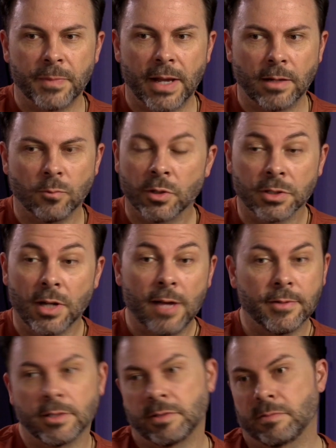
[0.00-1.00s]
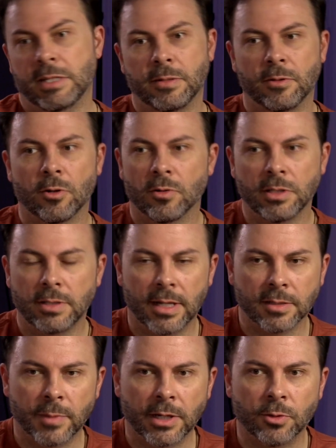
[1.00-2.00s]
And it wasn't obvious in early
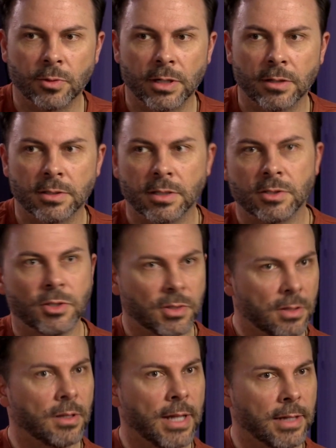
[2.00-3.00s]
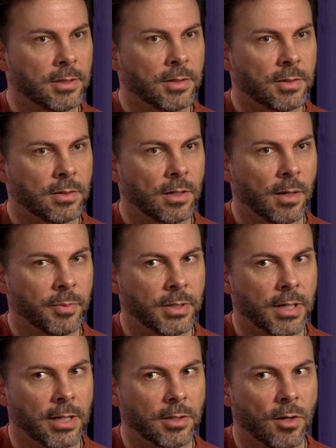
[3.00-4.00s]
days of my career to just let a
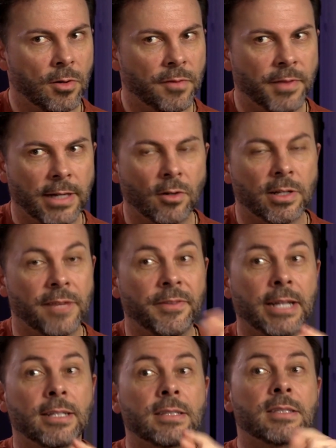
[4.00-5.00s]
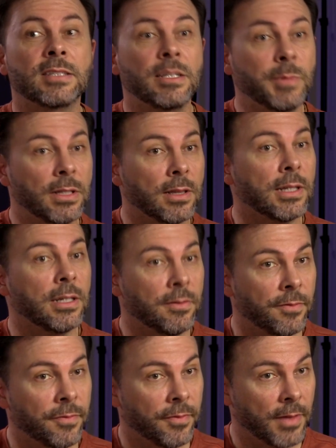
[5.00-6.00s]
PA know. If they didn't see me
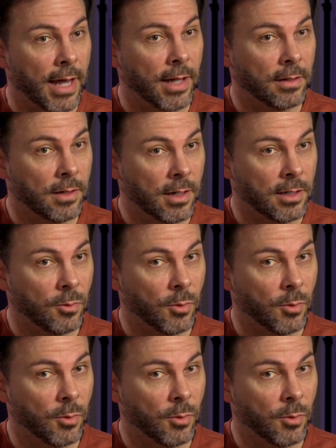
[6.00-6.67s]
leave that honey